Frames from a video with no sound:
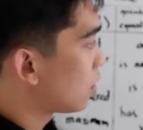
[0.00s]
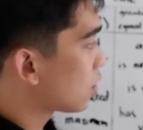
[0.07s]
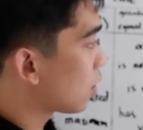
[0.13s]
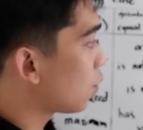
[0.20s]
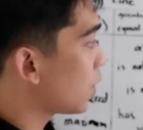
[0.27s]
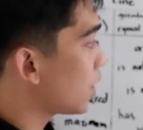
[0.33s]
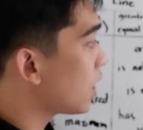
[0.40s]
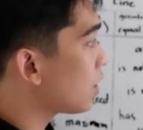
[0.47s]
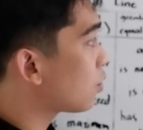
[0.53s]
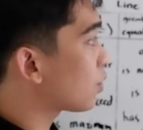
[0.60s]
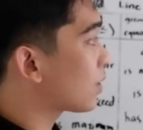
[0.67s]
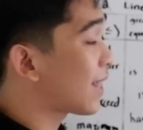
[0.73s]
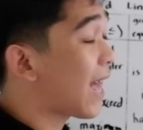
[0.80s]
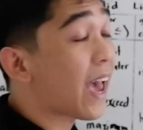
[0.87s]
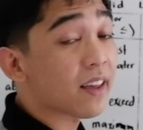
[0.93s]
So we need
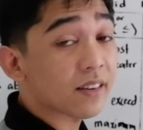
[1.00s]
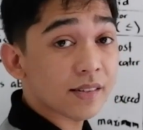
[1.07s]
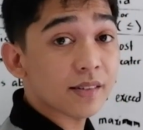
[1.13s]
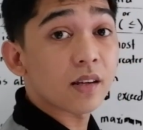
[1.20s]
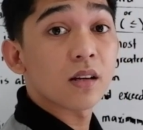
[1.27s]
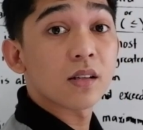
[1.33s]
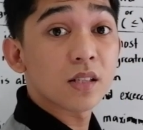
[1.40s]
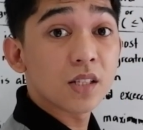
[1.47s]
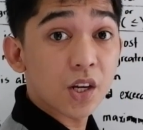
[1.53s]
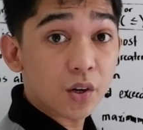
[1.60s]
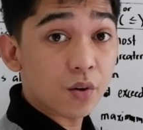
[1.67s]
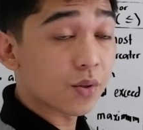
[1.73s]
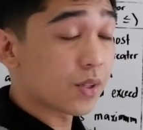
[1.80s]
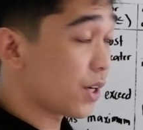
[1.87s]
to test 0,